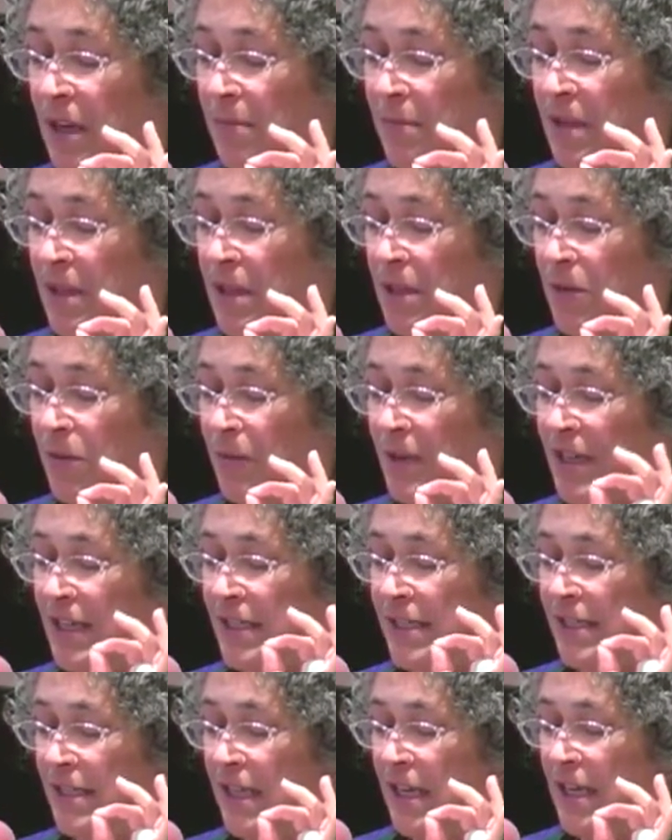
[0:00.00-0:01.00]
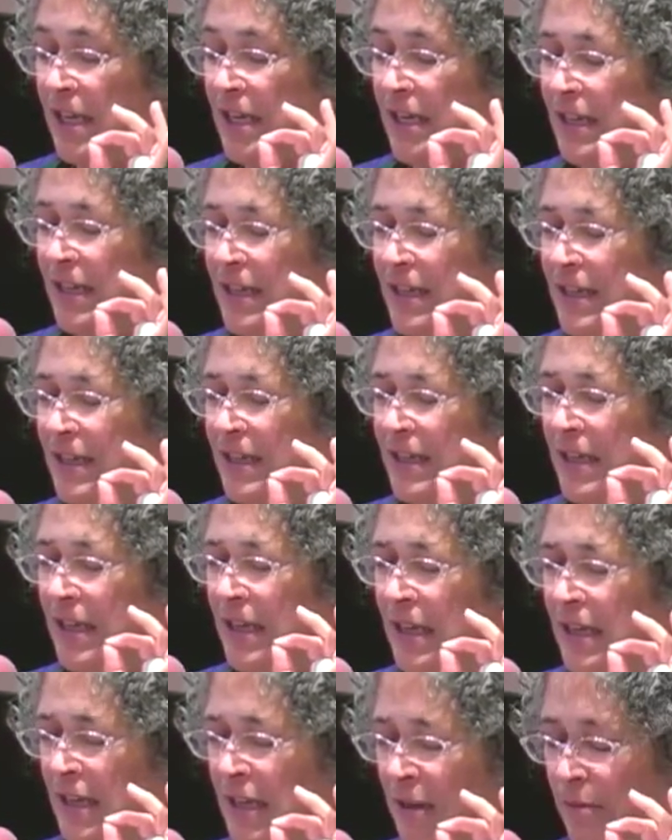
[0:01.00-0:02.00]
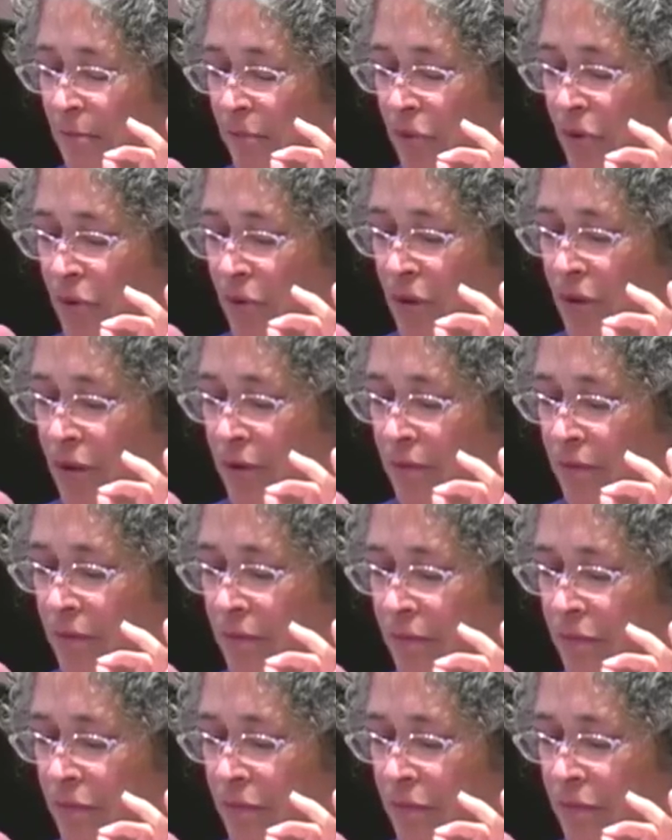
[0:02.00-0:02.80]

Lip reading: I mean when I say it ain't broken.